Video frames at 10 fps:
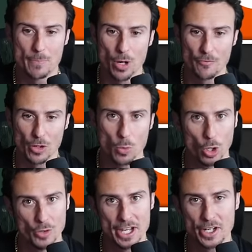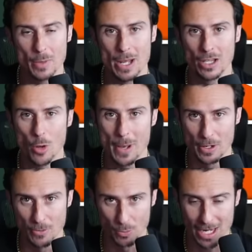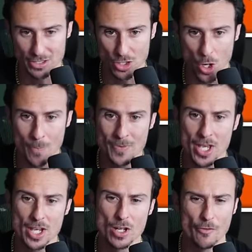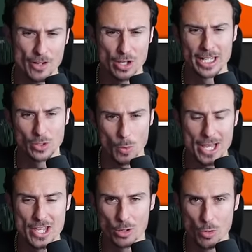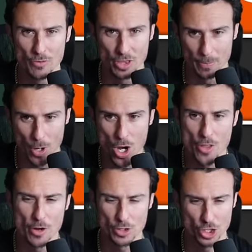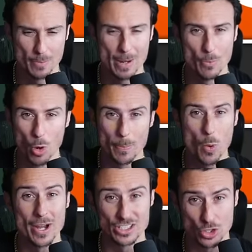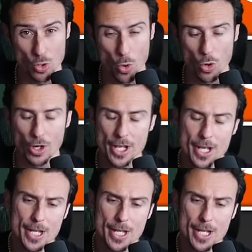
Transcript: Perfect world. They could have been a little better in the red zone. You know, felt like the way they were moving the ball, there should have been more points scored.